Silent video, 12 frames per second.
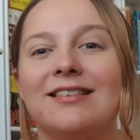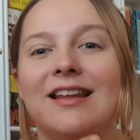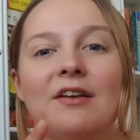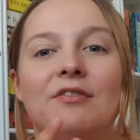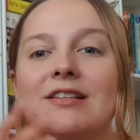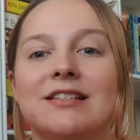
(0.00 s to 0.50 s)

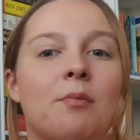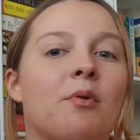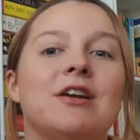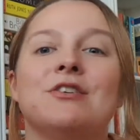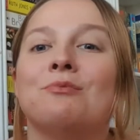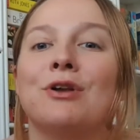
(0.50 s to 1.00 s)
if this
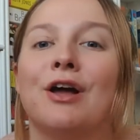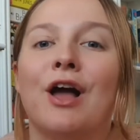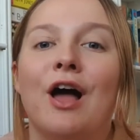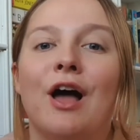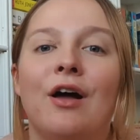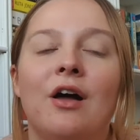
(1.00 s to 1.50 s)
separation will
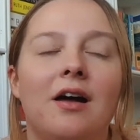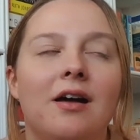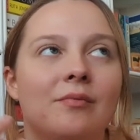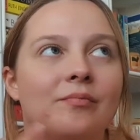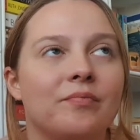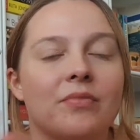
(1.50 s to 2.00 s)
occur.
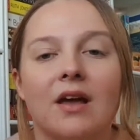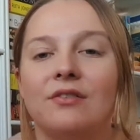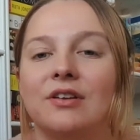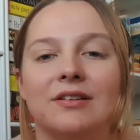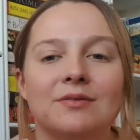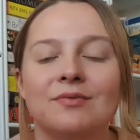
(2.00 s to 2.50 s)
I've
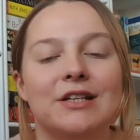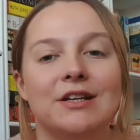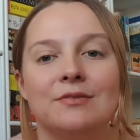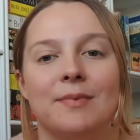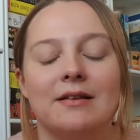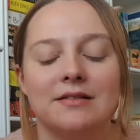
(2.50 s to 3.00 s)
done some
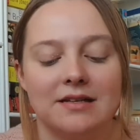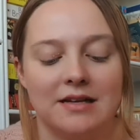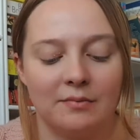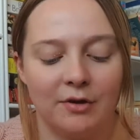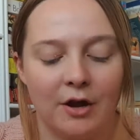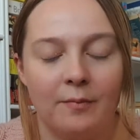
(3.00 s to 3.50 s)
videos about it
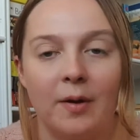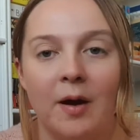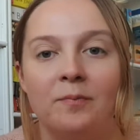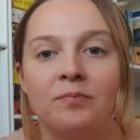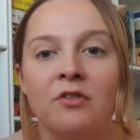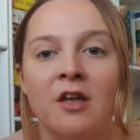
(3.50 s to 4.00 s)
down below,
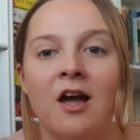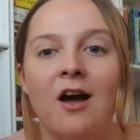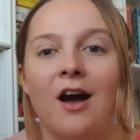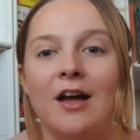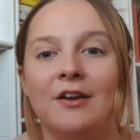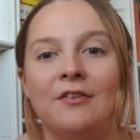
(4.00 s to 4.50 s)
but
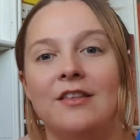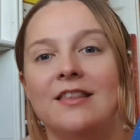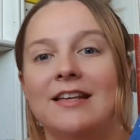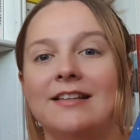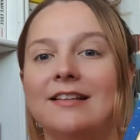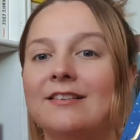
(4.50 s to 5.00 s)
I know that
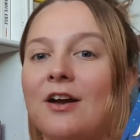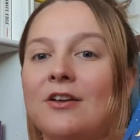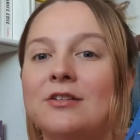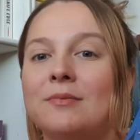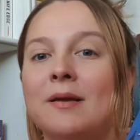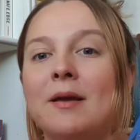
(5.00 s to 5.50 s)
this is going
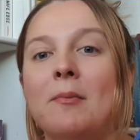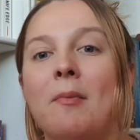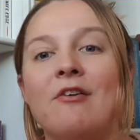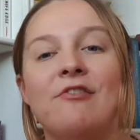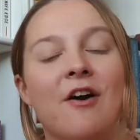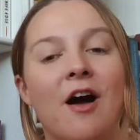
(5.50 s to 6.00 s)
to be my
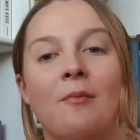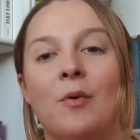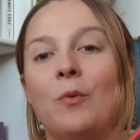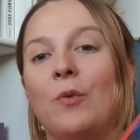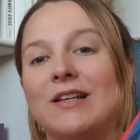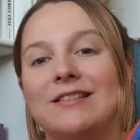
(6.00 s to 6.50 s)
firm
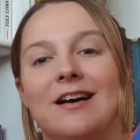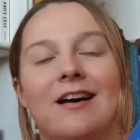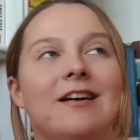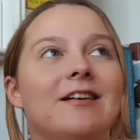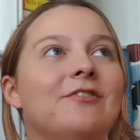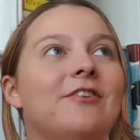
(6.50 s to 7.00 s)

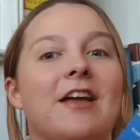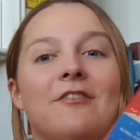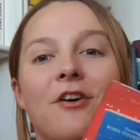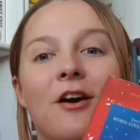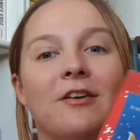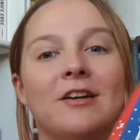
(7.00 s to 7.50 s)
winter
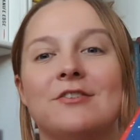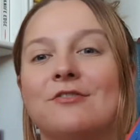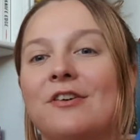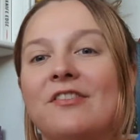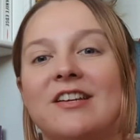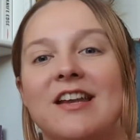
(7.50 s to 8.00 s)
favourite. I'm going to
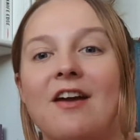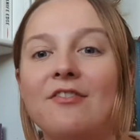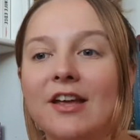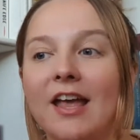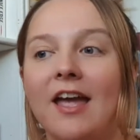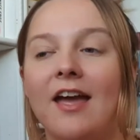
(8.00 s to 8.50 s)
reread
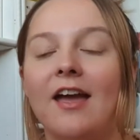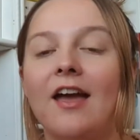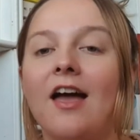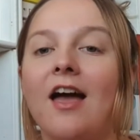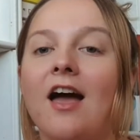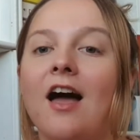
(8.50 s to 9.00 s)
every year,
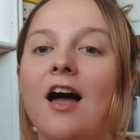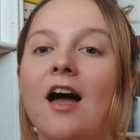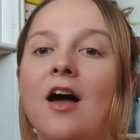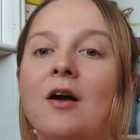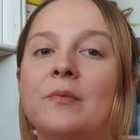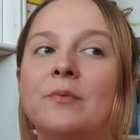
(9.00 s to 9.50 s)

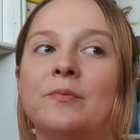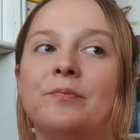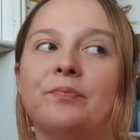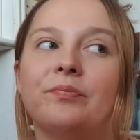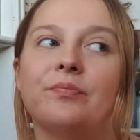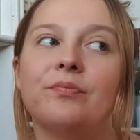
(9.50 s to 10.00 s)

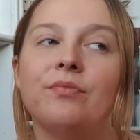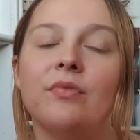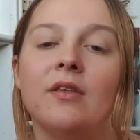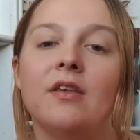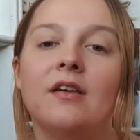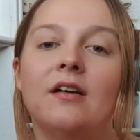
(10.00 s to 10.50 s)

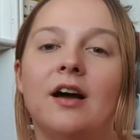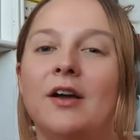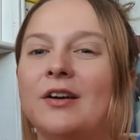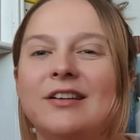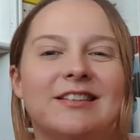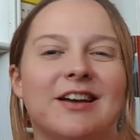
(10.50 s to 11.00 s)

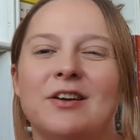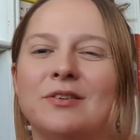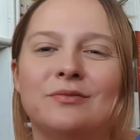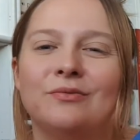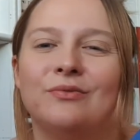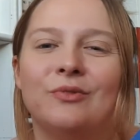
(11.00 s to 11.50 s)
as I
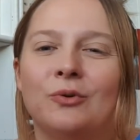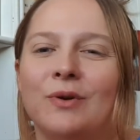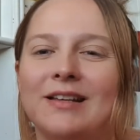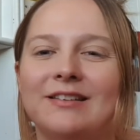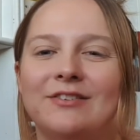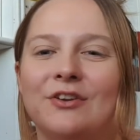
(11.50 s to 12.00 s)

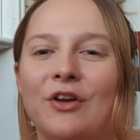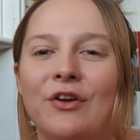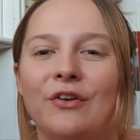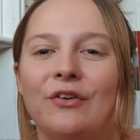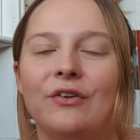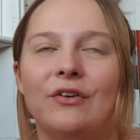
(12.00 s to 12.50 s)
always
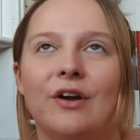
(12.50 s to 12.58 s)
do.